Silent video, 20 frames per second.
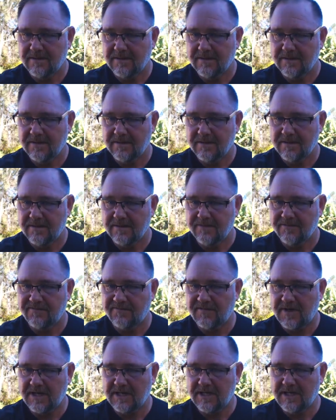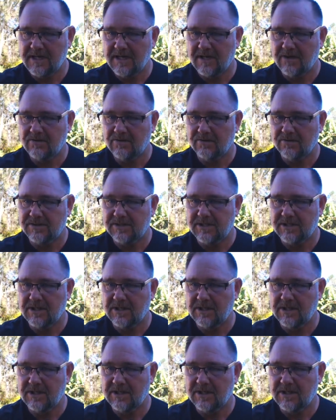funky uncle said, what
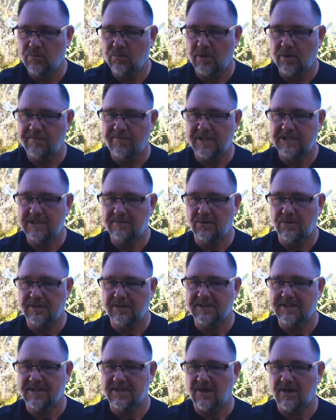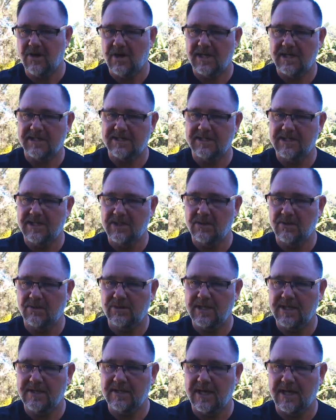vegetable is the last yielding that you
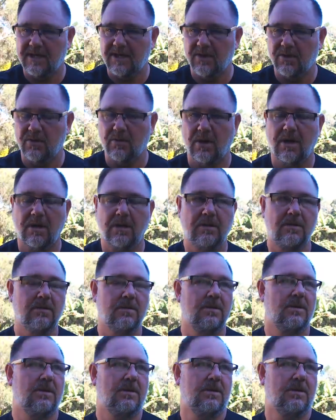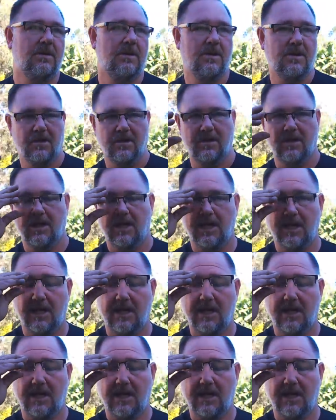grow? Well,